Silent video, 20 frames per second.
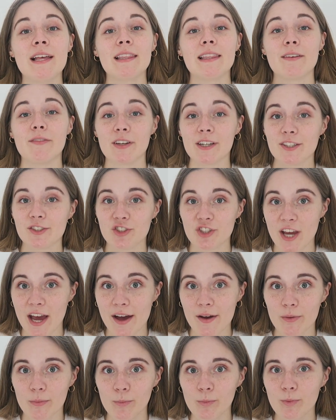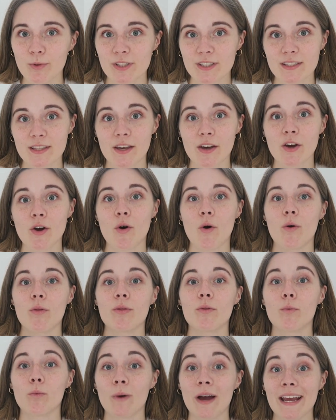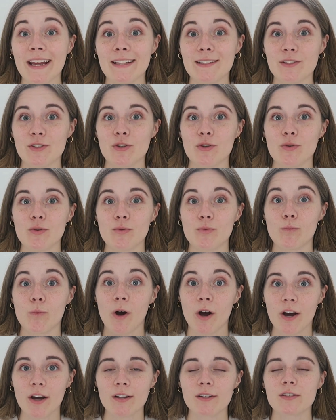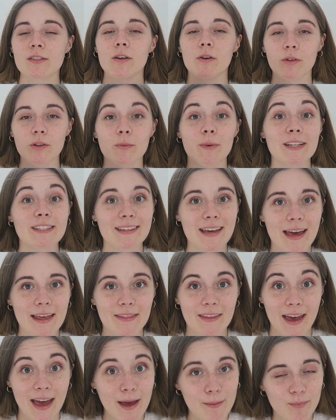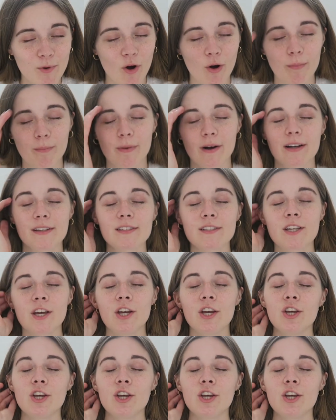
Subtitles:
living at Chatham was that on the way to work, so on the way to the Epcot bus,